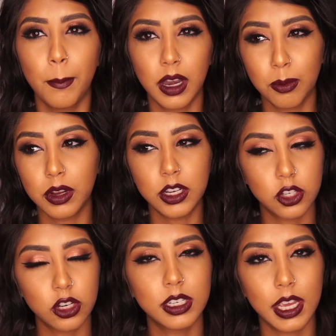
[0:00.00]
but I'm pretty
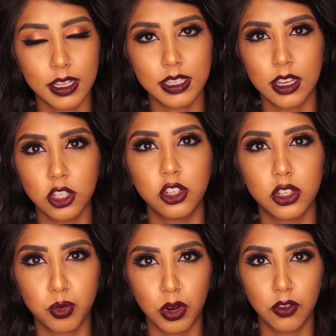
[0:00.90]
sure tan sand should
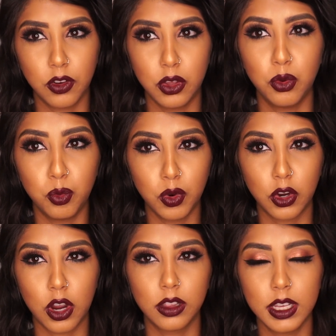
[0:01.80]
just work for you
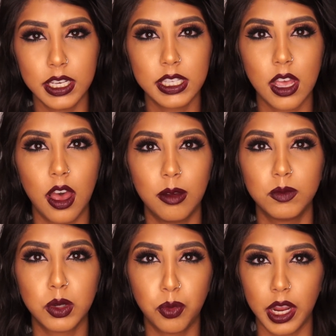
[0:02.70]
regardless,
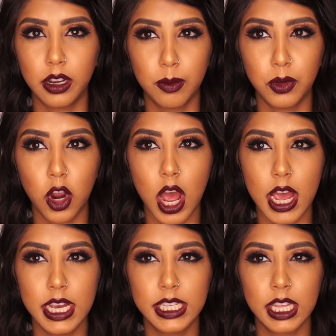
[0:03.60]
to brighten up your
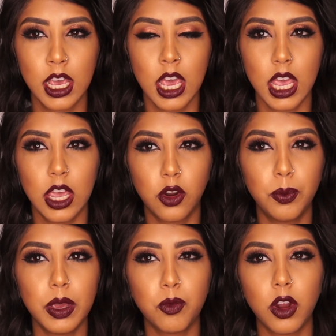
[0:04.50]
eyes. It'll
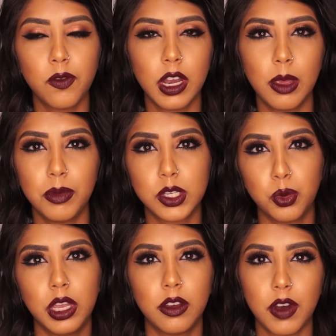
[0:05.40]
be more of an
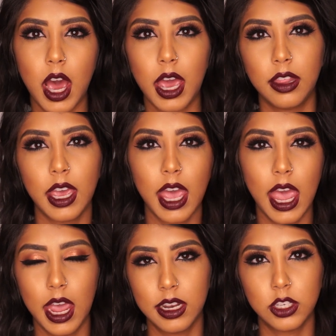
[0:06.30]
in-between of a highlight
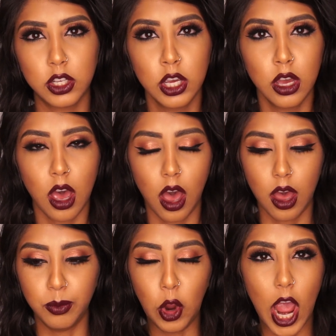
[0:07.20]
and
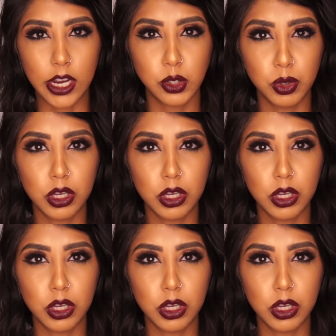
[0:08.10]
your actual